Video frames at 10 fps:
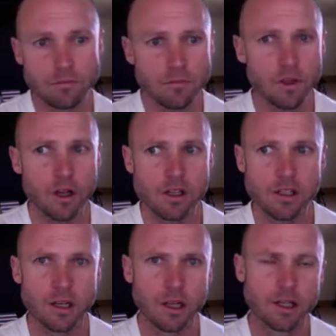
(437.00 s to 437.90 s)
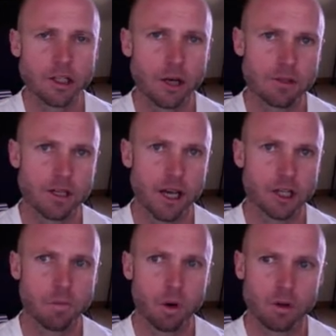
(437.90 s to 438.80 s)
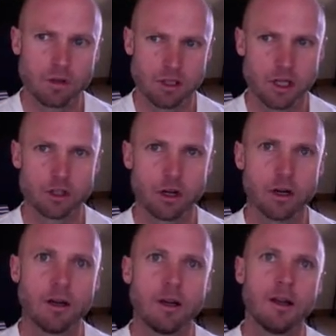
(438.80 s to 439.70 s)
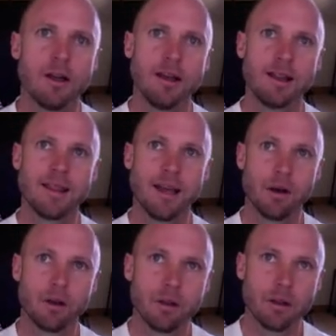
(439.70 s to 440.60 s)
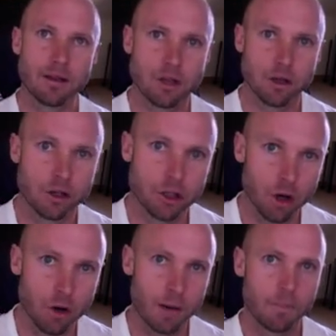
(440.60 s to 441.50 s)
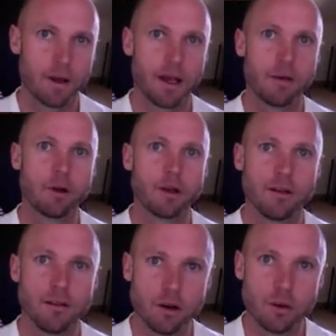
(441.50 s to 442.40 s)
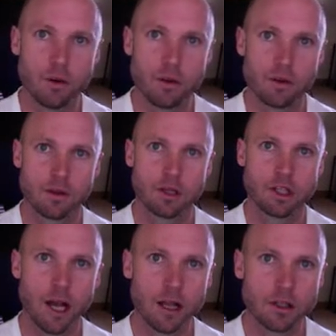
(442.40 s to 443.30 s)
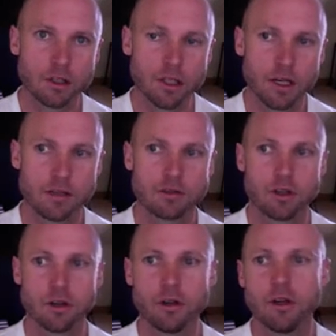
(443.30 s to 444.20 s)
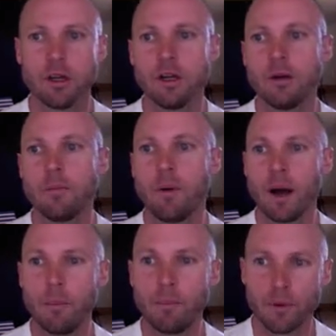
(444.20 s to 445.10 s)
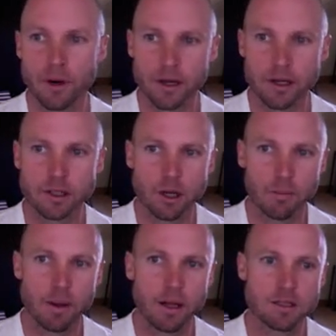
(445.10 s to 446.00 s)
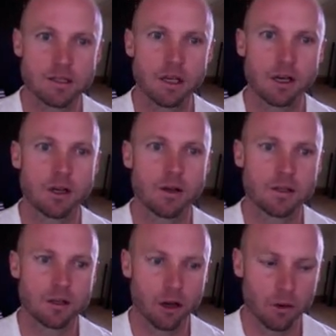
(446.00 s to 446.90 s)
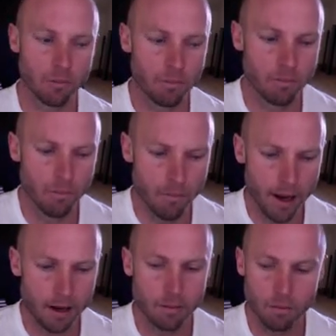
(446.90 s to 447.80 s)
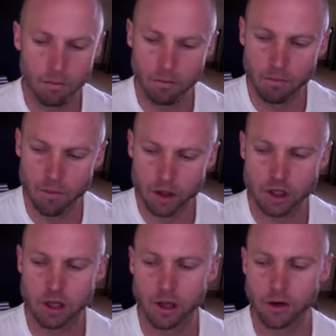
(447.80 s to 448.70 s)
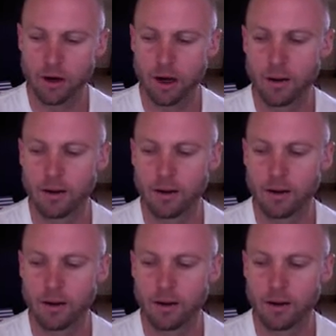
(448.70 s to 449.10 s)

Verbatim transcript: you know, single leg jumps to catch balls, etc., then it's going to show up and we can deal with the challenge there. So by bringing jump balance in, it's going to make much clearer